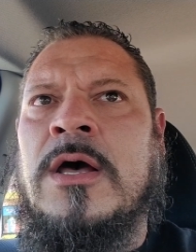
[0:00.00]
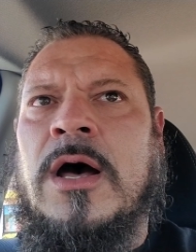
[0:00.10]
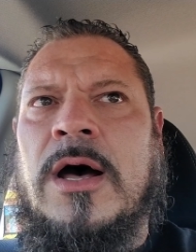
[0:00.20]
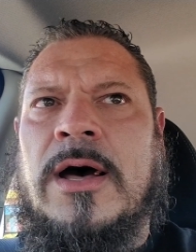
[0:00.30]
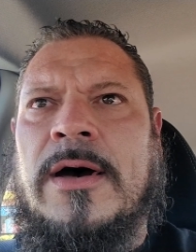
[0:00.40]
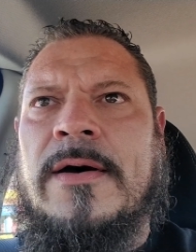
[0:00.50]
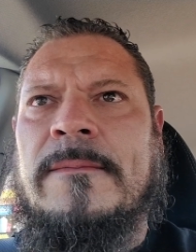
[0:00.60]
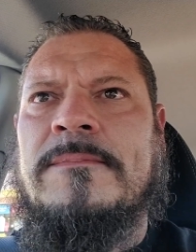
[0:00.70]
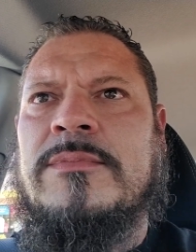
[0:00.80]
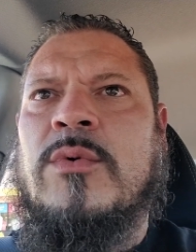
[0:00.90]
Uh,
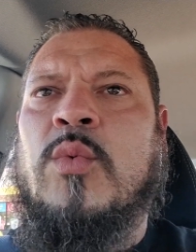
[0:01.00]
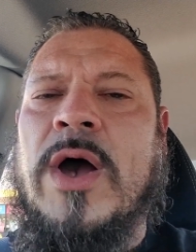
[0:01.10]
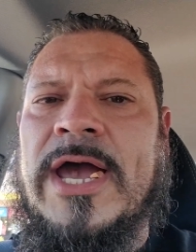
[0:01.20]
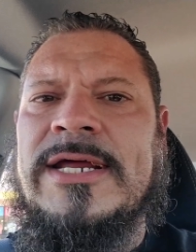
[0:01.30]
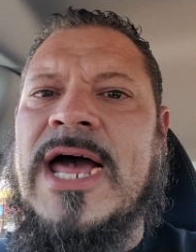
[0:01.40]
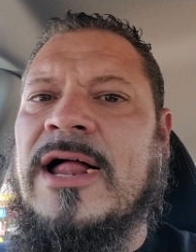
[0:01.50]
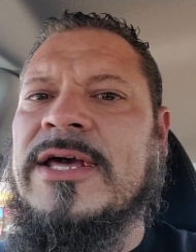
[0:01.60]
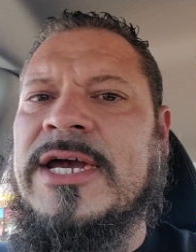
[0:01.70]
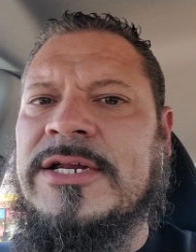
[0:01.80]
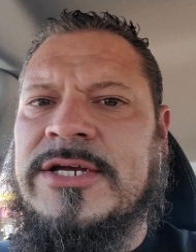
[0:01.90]
Wayne
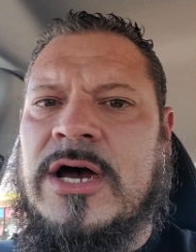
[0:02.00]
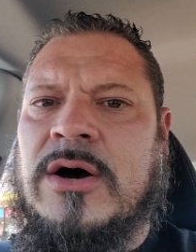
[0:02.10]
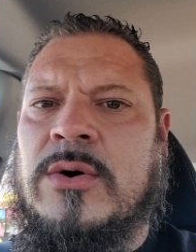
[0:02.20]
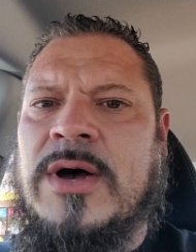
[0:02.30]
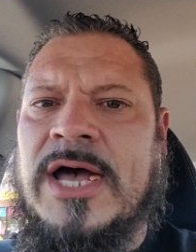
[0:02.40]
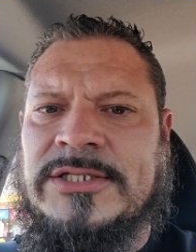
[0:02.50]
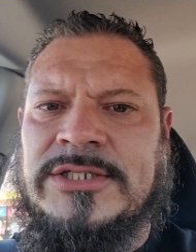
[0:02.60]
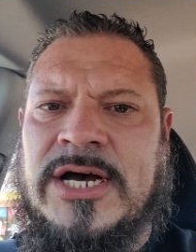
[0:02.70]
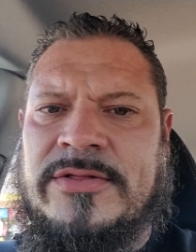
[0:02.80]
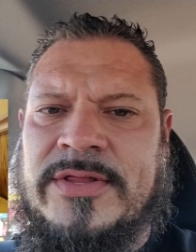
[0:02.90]
Algenio has
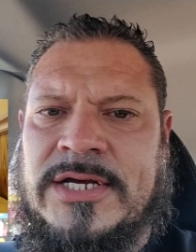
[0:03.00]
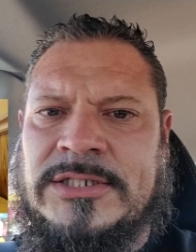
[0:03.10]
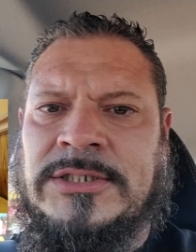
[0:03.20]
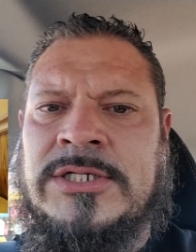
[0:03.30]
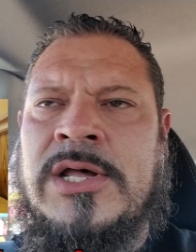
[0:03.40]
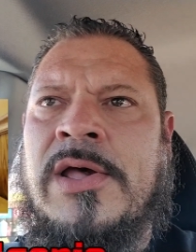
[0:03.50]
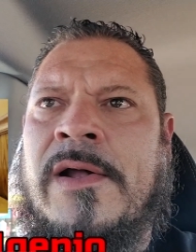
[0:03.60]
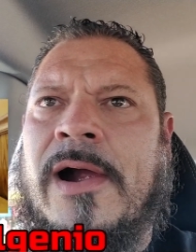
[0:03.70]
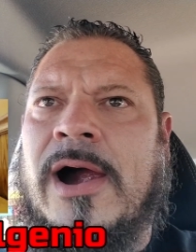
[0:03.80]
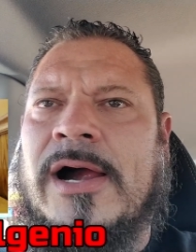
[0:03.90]
done this.
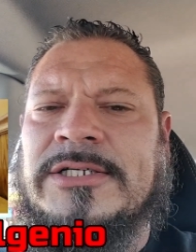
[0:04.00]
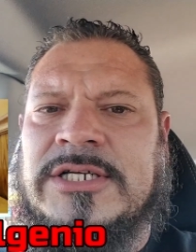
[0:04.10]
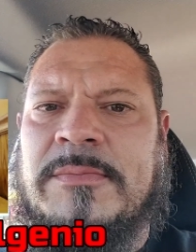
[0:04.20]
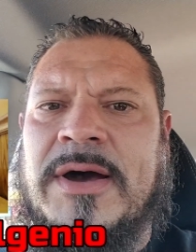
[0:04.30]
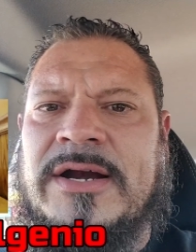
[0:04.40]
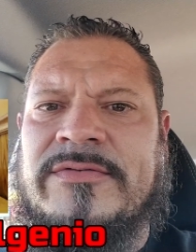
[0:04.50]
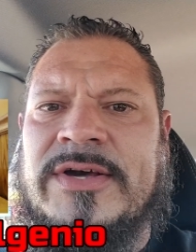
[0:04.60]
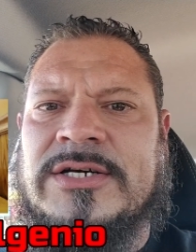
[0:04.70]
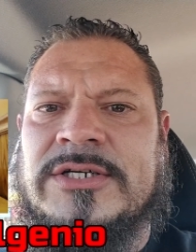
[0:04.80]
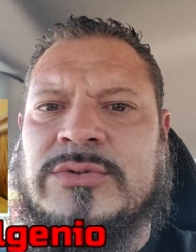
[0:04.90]
Uh, he's a competitive
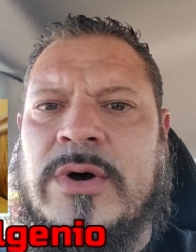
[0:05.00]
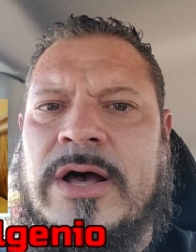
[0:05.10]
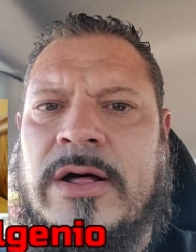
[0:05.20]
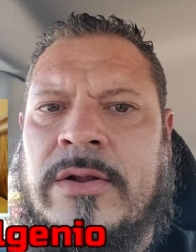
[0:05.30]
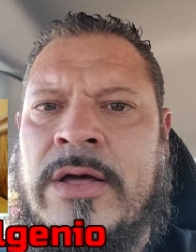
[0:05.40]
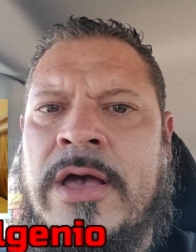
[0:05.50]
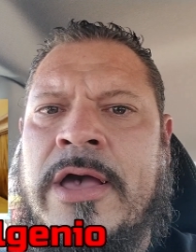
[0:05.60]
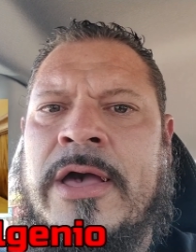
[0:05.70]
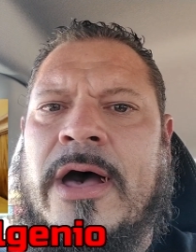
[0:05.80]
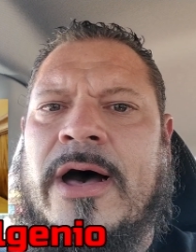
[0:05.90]
eater as well.
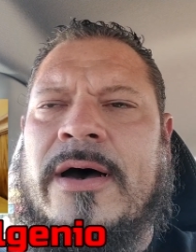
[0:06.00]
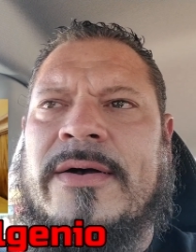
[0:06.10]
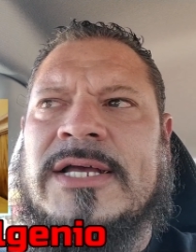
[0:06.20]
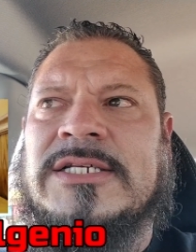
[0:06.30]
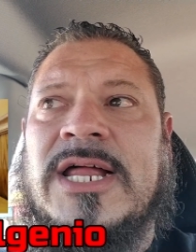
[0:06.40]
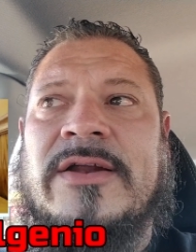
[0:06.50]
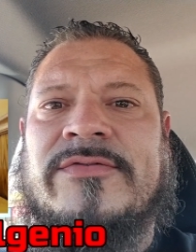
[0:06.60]
Uh, he has a lot of